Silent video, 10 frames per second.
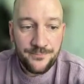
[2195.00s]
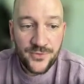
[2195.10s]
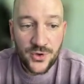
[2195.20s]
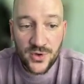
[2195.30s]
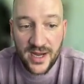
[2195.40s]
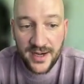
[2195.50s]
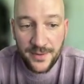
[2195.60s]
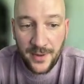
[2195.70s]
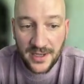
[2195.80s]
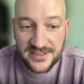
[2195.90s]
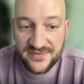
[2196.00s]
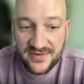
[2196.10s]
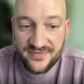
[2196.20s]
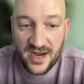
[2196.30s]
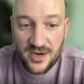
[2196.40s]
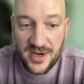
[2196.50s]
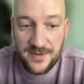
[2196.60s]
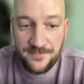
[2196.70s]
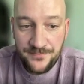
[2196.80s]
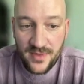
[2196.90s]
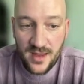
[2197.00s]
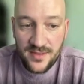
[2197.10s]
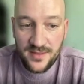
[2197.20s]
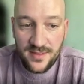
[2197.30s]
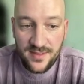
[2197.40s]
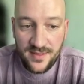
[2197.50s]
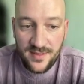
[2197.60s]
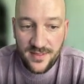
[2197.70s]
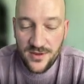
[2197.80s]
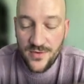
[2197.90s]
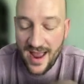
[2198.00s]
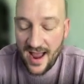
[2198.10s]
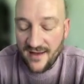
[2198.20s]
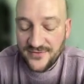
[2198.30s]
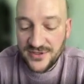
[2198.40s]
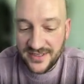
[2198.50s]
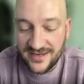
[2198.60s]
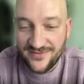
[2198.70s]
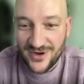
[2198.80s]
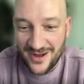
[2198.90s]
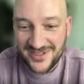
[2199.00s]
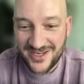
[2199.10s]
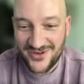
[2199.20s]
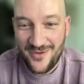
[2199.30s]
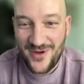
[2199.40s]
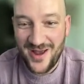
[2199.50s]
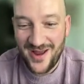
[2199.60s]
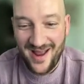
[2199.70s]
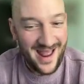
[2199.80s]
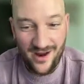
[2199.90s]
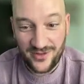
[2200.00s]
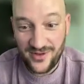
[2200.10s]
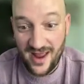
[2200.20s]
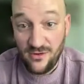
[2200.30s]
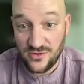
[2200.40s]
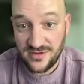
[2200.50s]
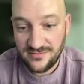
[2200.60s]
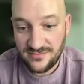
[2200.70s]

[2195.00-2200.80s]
Create a positive environment. You have to leave your outside drama out.